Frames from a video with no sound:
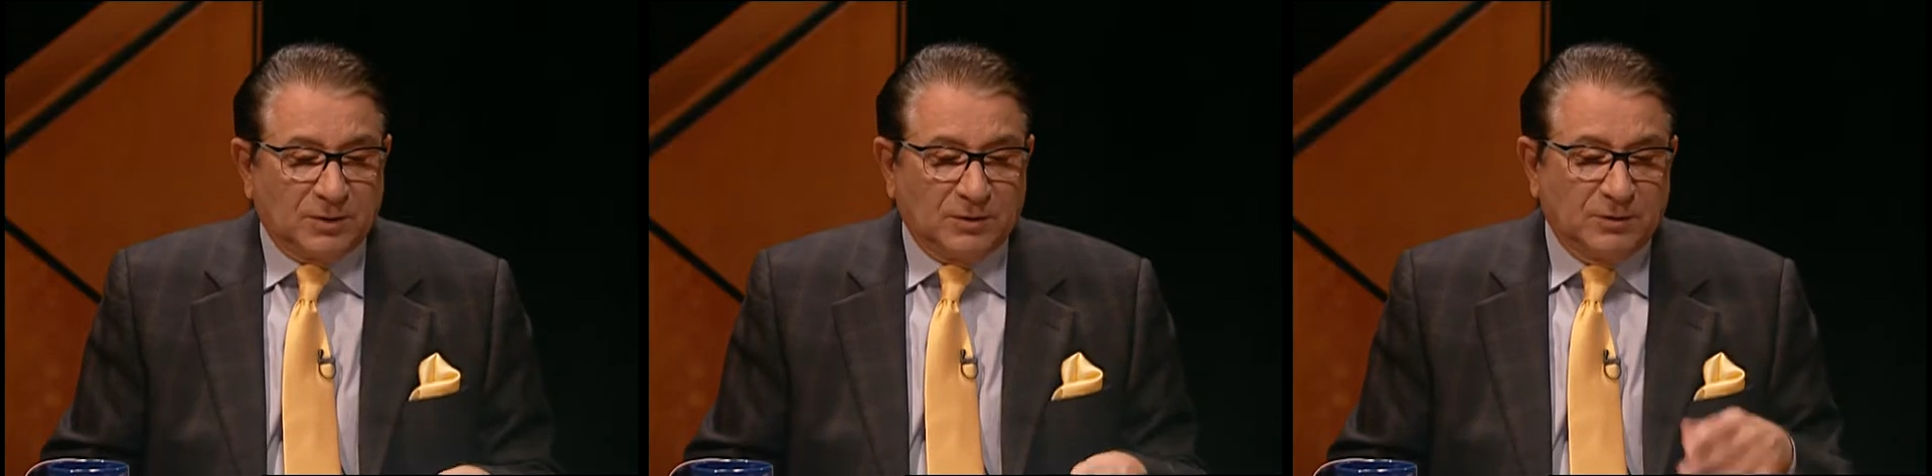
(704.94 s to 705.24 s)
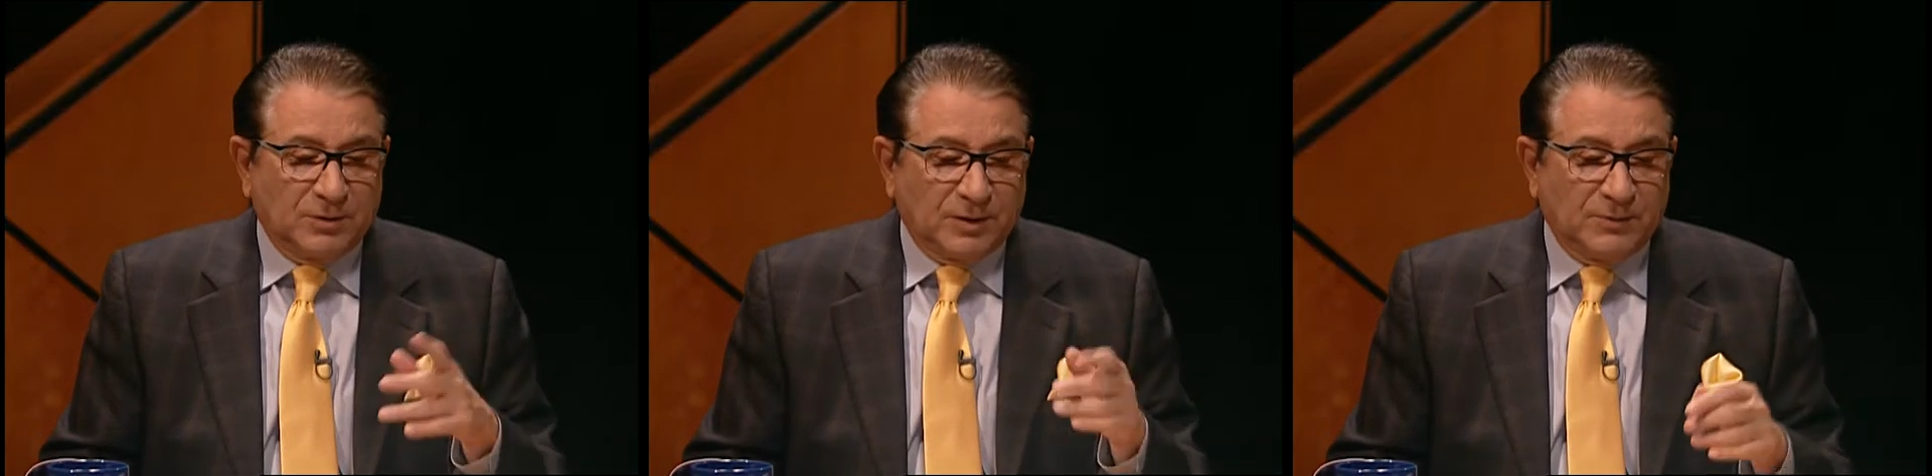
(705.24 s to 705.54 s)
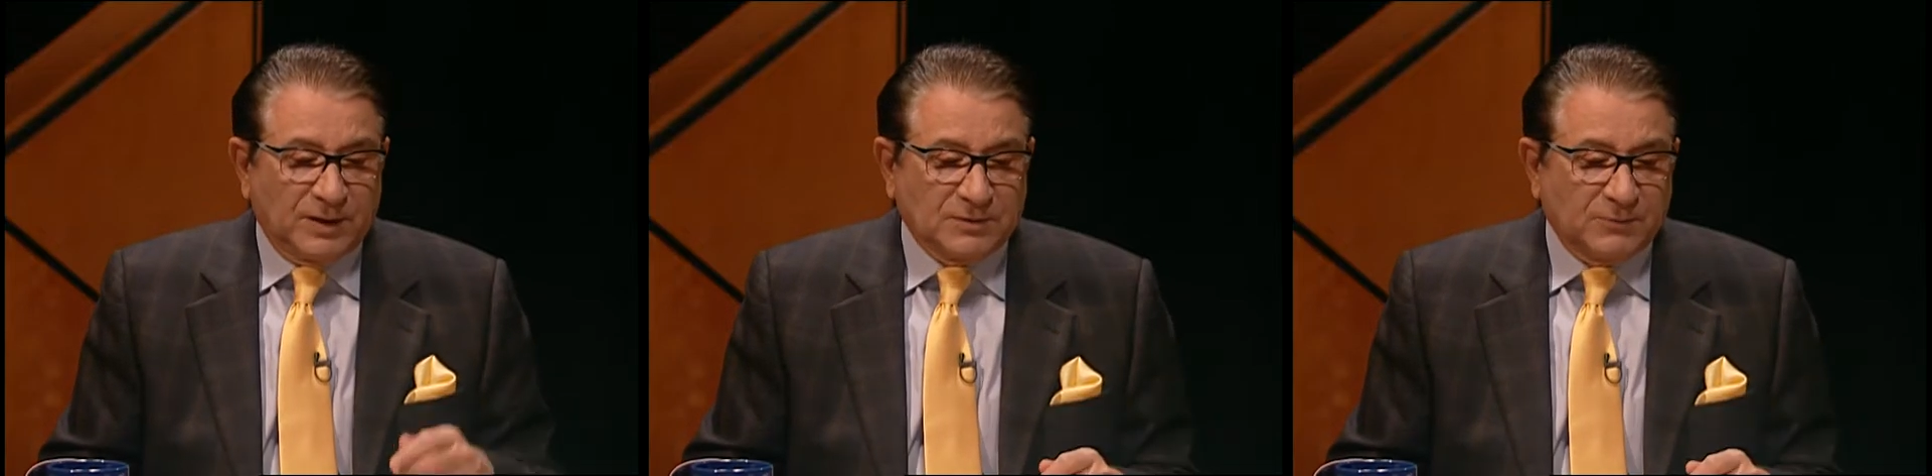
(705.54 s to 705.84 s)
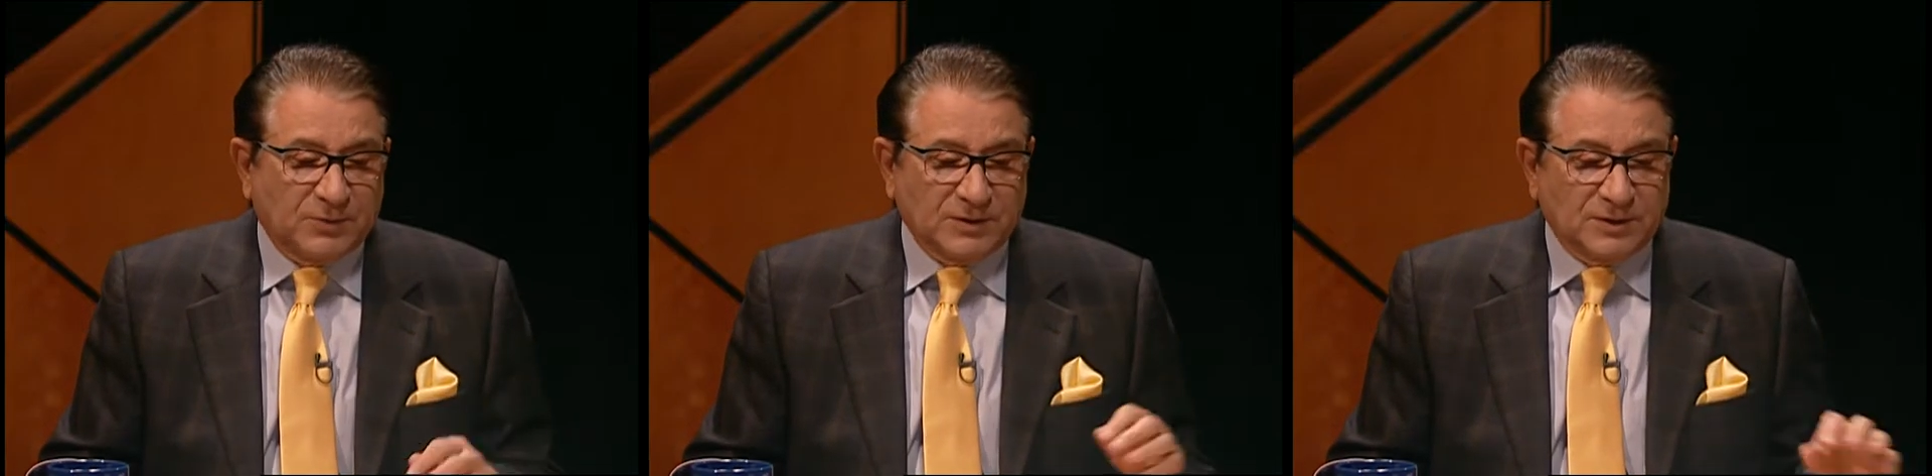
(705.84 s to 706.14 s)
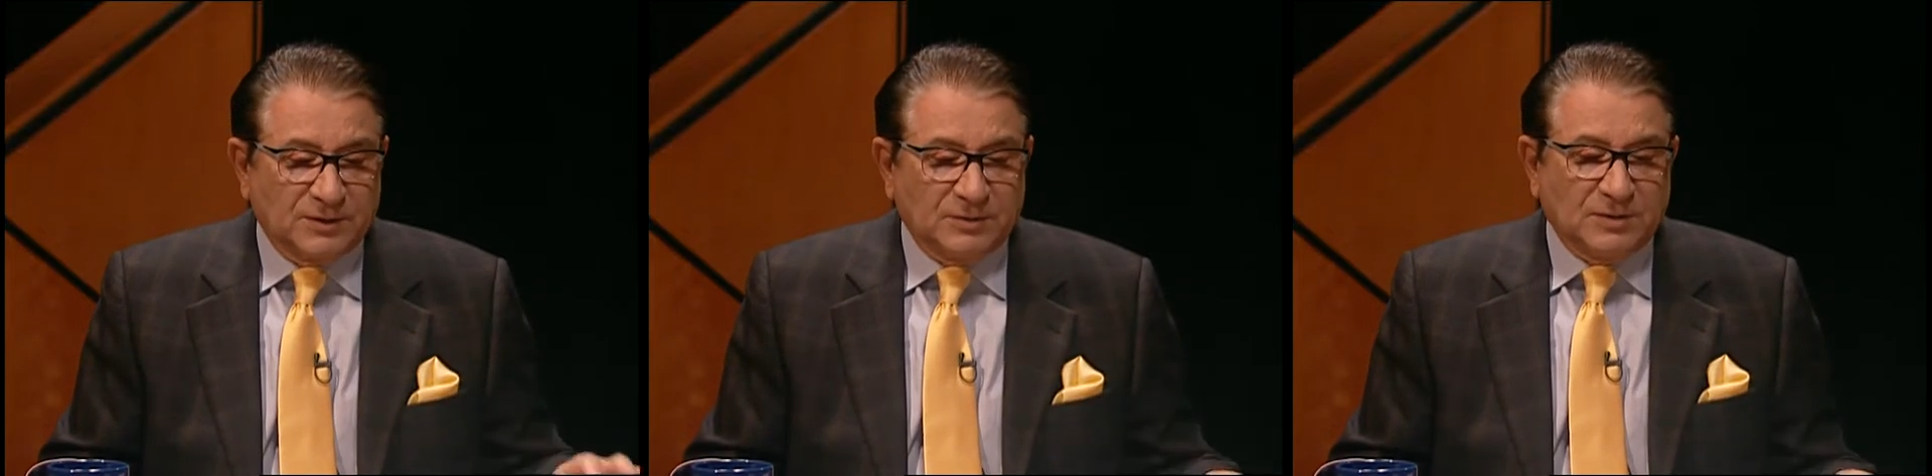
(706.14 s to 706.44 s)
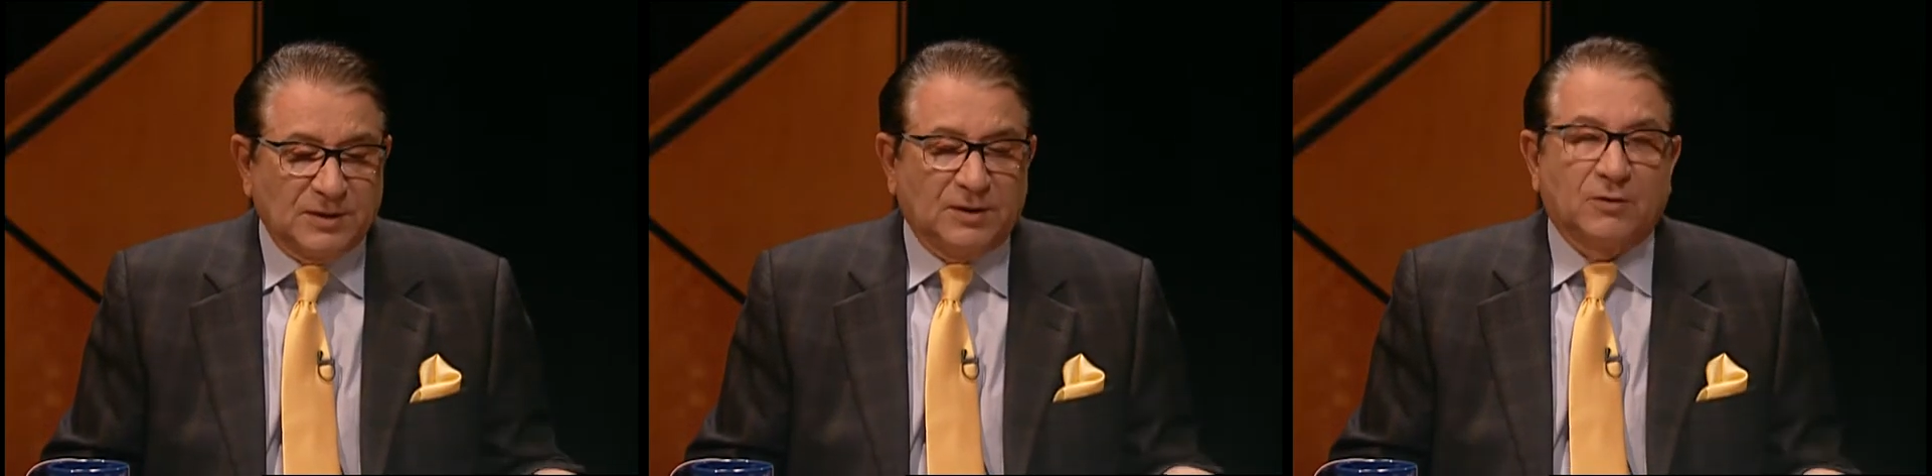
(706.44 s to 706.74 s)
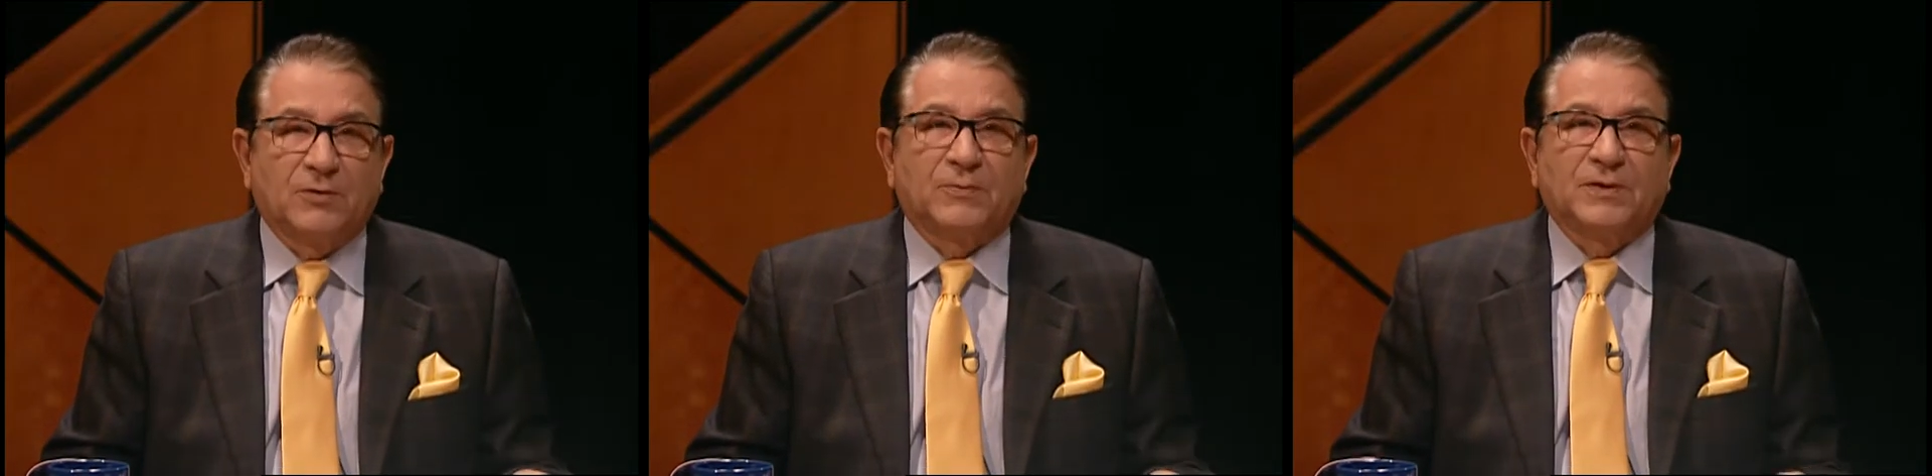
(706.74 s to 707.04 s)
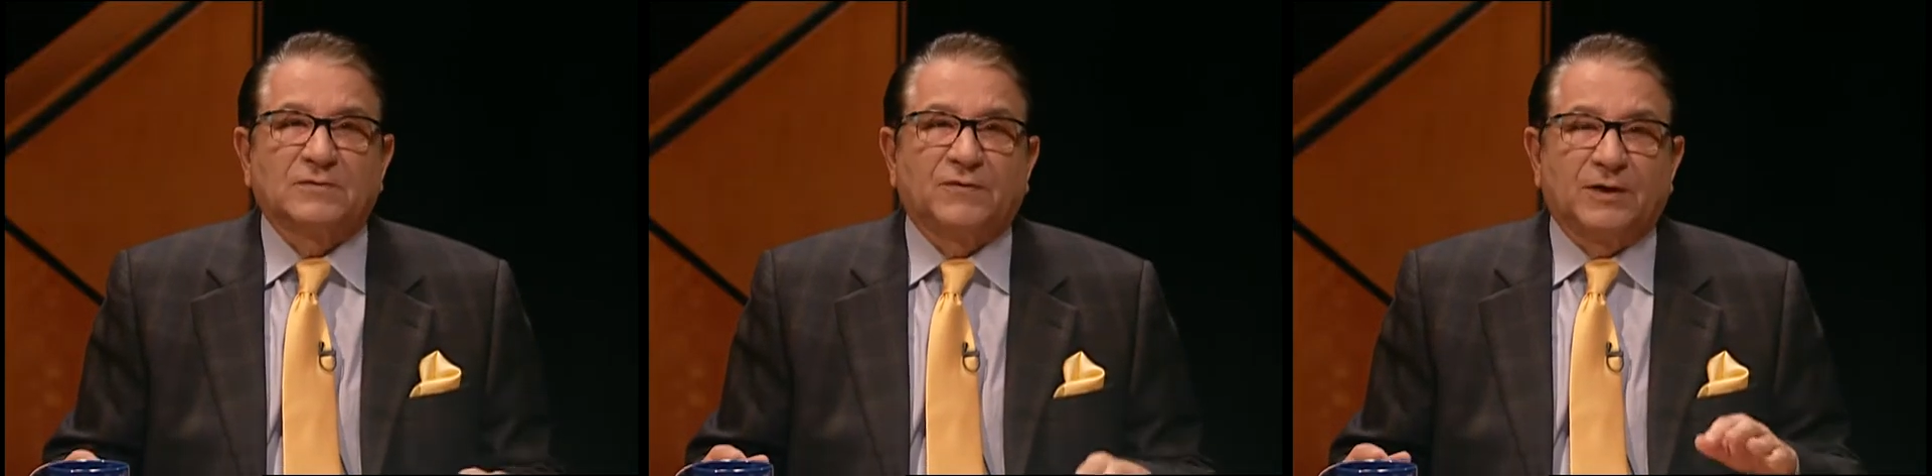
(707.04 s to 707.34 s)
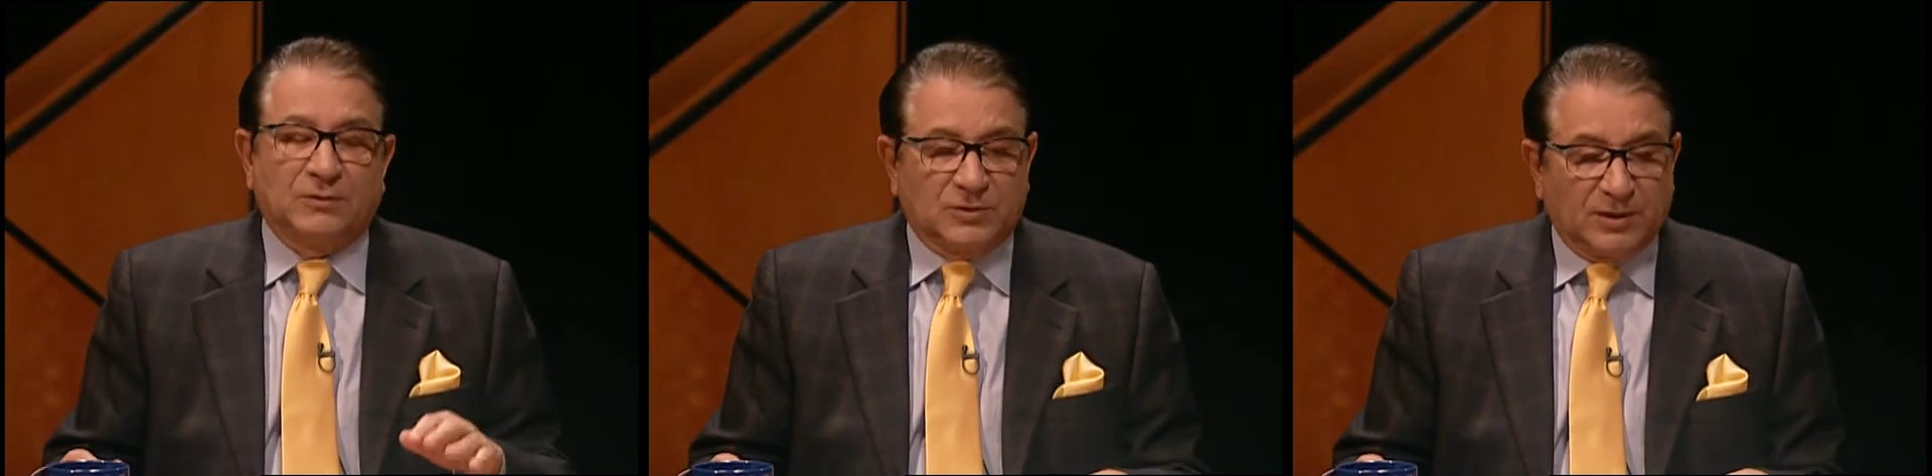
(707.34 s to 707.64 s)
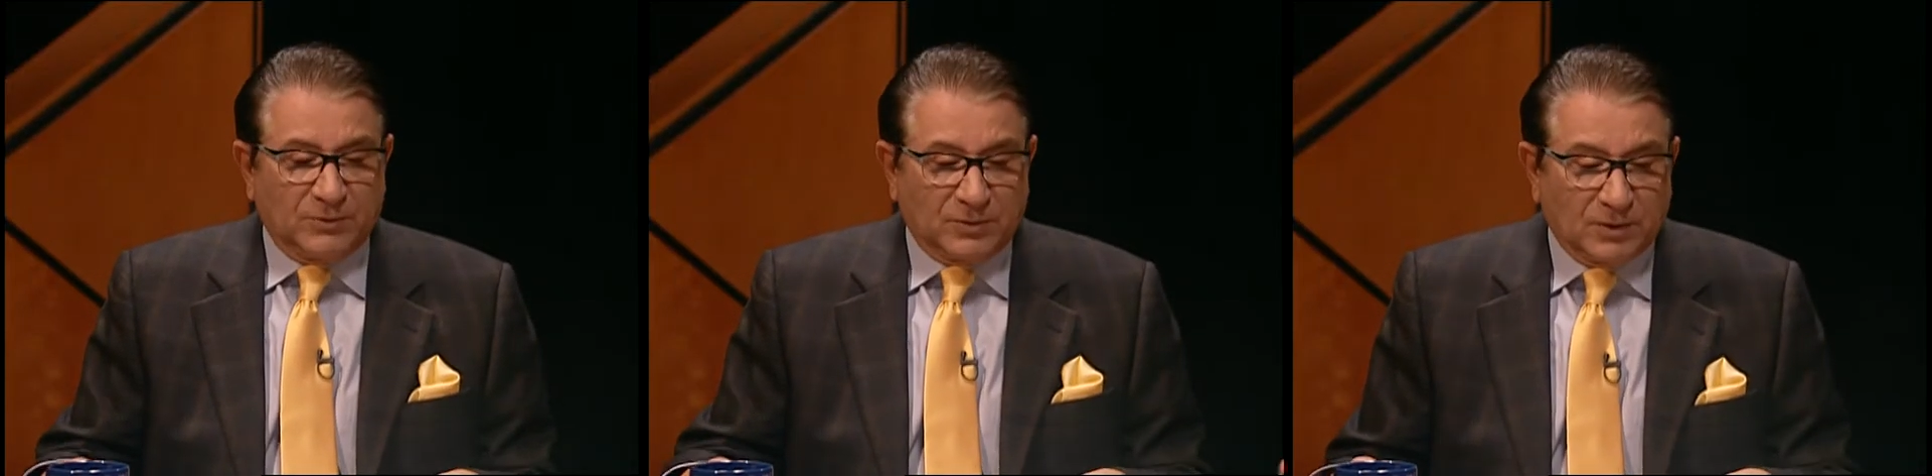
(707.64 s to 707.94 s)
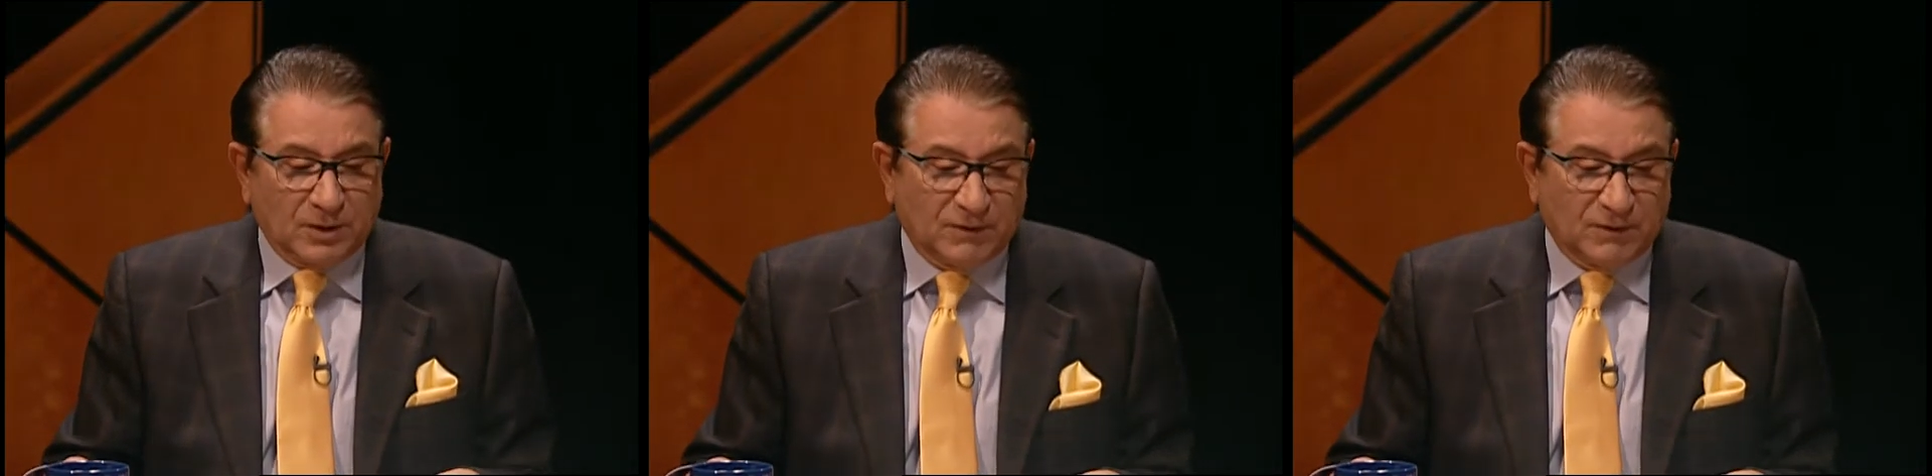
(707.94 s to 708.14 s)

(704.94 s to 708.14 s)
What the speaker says: you know him as the president and CEO of the Pennsylvania Chamber